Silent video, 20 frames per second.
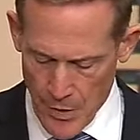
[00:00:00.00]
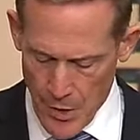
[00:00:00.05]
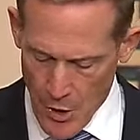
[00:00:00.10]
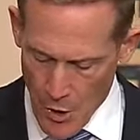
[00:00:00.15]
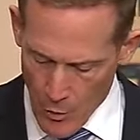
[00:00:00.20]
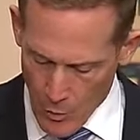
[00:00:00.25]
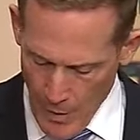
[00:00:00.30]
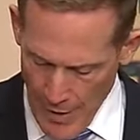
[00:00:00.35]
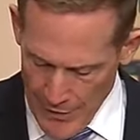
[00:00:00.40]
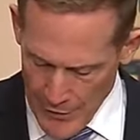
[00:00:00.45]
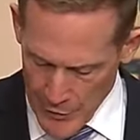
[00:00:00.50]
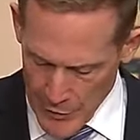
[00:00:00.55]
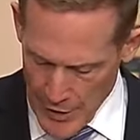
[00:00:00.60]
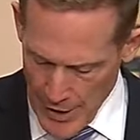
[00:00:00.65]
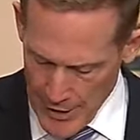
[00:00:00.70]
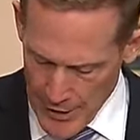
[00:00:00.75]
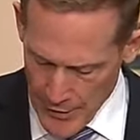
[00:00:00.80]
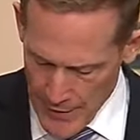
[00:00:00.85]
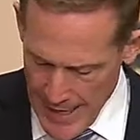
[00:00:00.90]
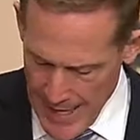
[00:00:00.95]
whether
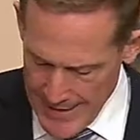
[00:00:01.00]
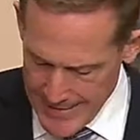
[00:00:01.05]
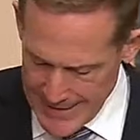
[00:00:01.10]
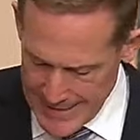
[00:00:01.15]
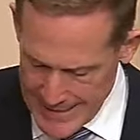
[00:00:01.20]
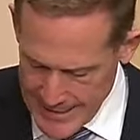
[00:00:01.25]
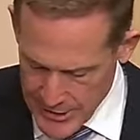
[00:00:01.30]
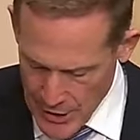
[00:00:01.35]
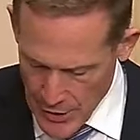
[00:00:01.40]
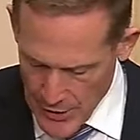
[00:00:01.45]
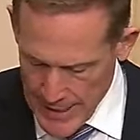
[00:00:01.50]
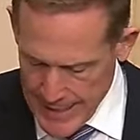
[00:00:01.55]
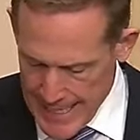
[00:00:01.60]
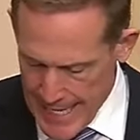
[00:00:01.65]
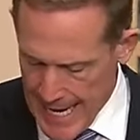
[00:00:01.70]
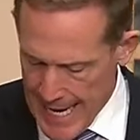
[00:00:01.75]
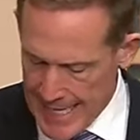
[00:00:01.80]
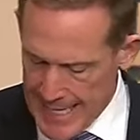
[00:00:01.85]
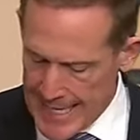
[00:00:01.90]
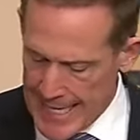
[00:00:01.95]
Qatar has exerted
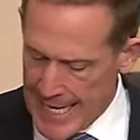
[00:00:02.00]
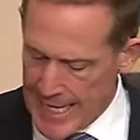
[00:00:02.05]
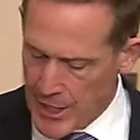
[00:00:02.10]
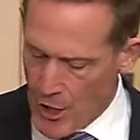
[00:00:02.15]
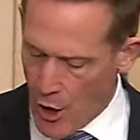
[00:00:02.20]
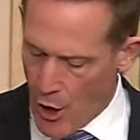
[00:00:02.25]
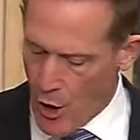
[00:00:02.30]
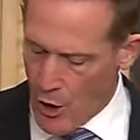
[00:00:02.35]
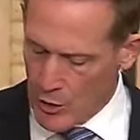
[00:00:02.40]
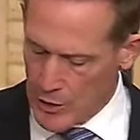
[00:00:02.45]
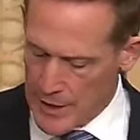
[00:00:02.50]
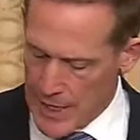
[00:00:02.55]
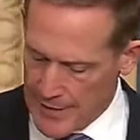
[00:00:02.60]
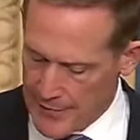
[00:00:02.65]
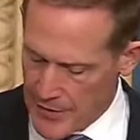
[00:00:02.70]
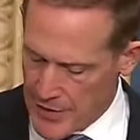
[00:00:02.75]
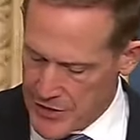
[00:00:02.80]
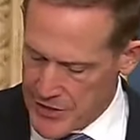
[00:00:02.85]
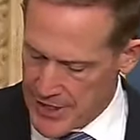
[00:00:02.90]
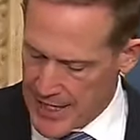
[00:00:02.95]
any and all
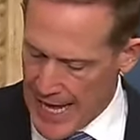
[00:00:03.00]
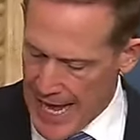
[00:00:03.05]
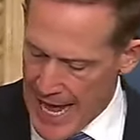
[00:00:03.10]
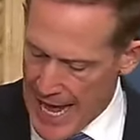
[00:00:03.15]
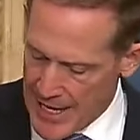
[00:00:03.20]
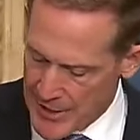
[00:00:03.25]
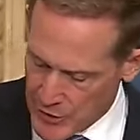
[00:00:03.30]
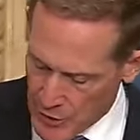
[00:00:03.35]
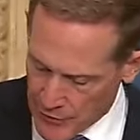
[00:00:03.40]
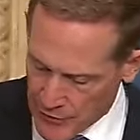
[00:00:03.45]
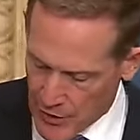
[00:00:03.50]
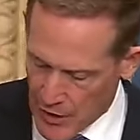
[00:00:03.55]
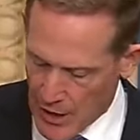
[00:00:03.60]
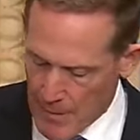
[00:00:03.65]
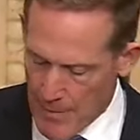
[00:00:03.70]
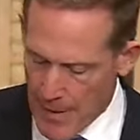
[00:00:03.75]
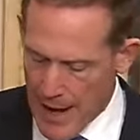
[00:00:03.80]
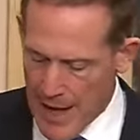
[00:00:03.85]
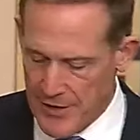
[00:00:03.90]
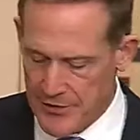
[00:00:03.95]
leverage it has over
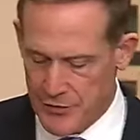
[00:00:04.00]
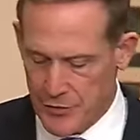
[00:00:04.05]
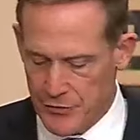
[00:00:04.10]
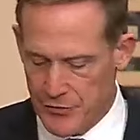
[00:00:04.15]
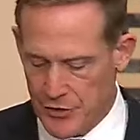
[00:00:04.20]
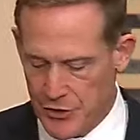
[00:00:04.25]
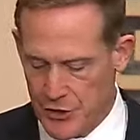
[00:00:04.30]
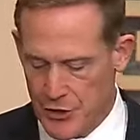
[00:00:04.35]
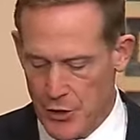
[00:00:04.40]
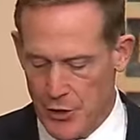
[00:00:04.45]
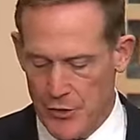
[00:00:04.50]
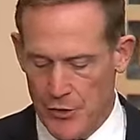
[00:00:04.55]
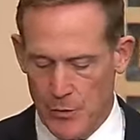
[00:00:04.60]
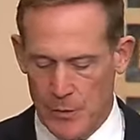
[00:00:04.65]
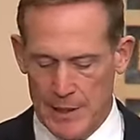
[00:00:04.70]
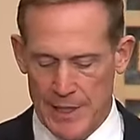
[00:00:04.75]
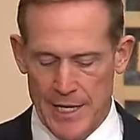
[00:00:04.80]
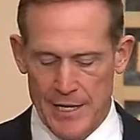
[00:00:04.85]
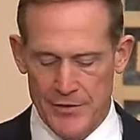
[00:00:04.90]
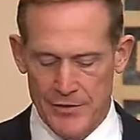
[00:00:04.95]
Hamas to secure the
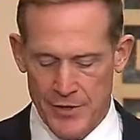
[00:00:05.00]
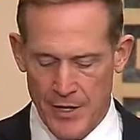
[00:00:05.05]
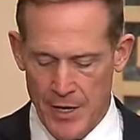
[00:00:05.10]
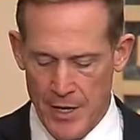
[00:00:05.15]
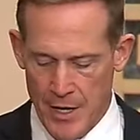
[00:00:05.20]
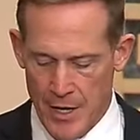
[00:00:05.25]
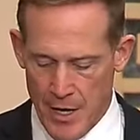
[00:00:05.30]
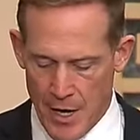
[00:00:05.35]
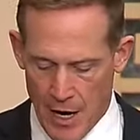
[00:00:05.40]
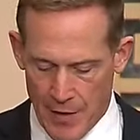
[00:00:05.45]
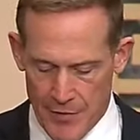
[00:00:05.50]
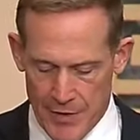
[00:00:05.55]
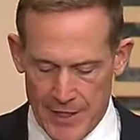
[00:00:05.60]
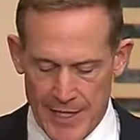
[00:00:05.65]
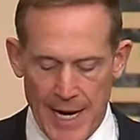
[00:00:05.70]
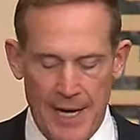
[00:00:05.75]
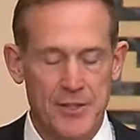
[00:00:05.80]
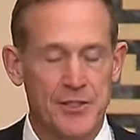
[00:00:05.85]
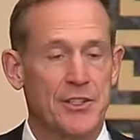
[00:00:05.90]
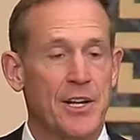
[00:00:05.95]
release of the
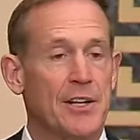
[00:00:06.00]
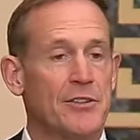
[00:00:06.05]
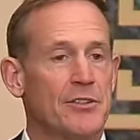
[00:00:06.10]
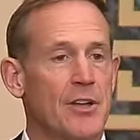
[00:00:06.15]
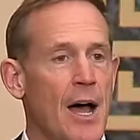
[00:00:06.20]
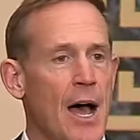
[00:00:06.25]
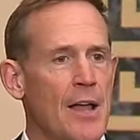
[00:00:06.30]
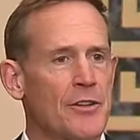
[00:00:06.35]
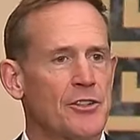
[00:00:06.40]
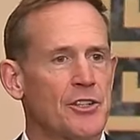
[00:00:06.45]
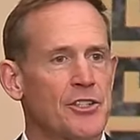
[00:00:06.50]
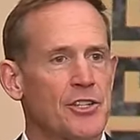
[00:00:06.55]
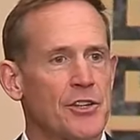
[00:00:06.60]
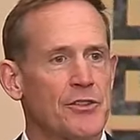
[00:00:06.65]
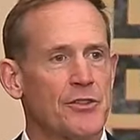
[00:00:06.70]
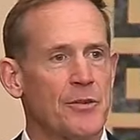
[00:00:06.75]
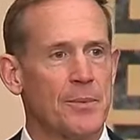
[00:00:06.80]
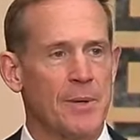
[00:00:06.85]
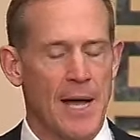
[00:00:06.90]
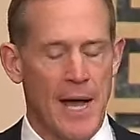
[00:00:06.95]
United States hostages
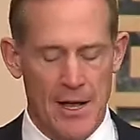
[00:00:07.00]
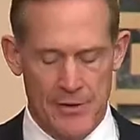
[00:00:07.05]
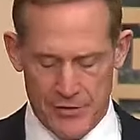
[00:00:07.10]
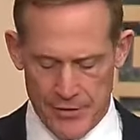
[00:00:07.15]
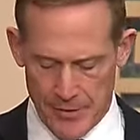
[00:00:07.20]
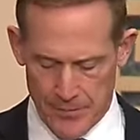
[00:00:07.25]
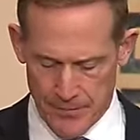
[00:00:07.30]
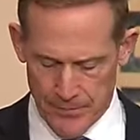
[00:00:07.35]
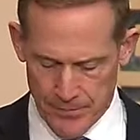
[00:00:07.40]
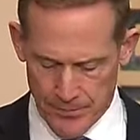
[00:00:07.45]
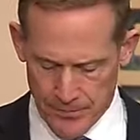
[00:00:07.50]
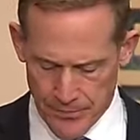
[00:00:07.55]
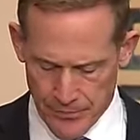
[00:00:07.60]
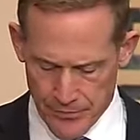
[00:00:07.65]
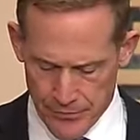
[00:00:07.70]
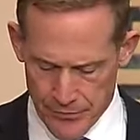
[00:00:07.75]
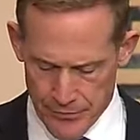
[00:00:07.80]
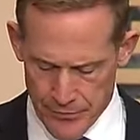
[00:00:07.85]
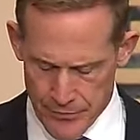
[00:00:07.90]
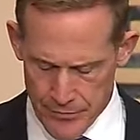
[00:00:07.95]
from Gaza.
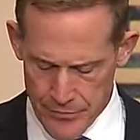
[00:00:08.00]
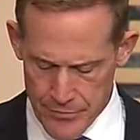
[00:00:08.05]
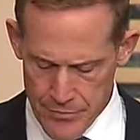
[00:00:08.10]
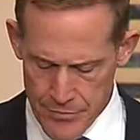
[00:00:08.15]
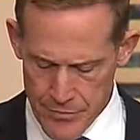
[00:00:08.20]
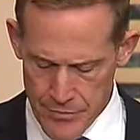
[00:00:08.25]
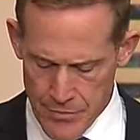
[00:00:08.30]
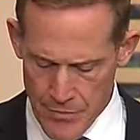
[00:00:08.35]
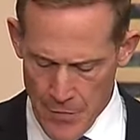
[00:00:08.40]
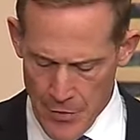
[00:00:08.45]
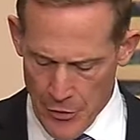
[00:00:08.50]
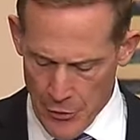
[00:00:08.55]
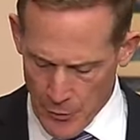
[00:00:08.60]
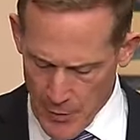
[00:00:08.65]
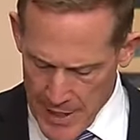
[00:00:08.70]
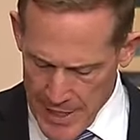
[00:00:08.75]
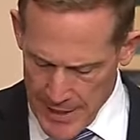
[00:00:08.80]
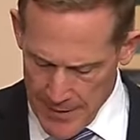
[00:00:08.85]
Three,